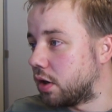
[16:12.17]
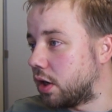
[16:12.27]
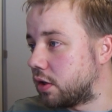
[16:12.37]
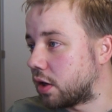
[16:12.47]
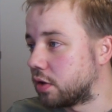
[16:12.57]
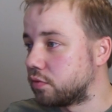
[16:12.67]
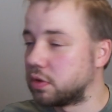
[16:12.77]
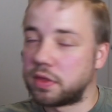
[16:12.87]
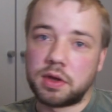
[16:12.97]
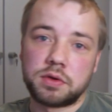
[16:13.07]

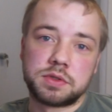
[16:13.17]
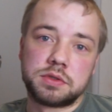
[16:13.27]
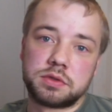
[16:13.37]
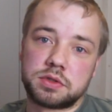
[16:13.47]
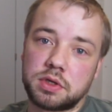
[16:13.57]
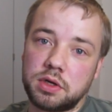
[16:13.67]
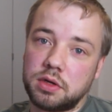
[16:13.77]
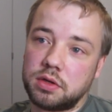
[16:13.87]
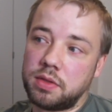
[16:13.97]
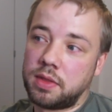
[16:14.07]
800,000
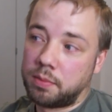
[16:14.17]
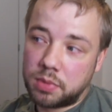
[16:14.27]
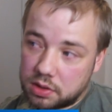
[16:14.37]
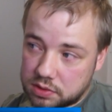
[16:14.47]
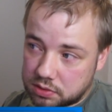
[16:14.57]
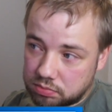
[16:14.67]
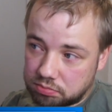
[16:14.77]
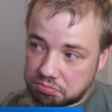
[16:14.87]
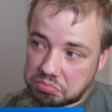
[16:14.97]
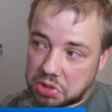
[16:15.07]
numbers,
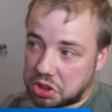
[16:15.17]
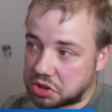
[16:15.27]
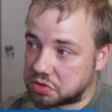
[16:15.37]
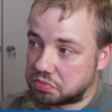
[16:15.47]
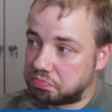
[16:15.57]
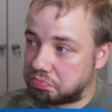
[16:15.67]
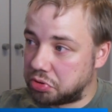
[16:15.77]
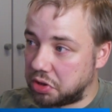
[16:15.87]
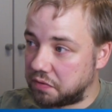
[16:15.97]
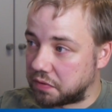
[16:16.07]
and it's
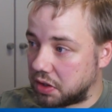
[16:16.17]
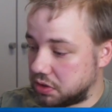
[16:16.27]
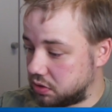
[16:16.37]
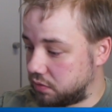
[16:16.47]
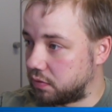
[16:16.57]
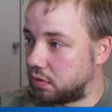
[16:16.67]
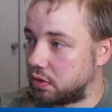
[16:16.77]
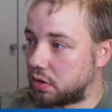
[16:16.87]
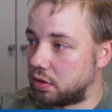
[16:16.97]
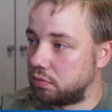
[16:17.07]
pretty fast. If
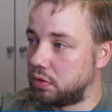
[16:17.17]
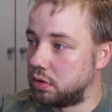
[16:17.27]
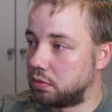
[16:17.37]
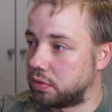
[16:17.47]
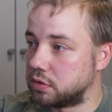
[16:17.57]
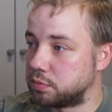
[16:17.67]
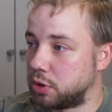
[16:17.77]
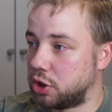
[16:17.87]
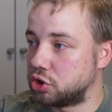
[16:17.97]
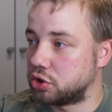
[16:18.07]
I reload this
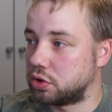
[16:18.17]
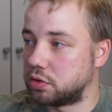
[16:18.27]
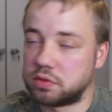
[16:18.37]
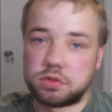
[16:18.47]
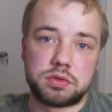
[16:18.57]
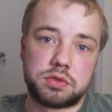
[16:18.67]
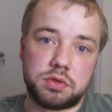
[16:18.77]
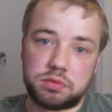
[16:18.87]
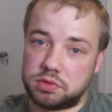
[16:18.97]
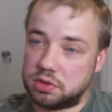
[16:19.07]
page,
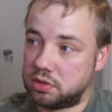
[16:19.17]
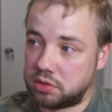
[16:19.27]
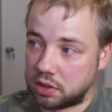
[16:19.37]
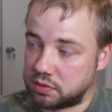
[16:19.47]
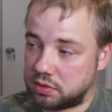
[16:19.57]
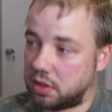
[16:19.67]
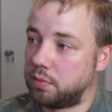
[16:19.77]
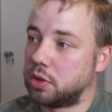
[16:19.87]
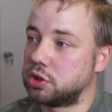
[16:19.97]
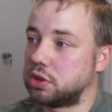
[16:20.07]
it doesn't
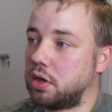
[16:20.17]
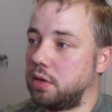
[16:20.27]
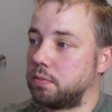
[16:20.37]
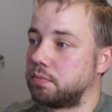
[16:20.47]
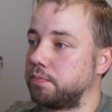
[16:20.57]
take much time.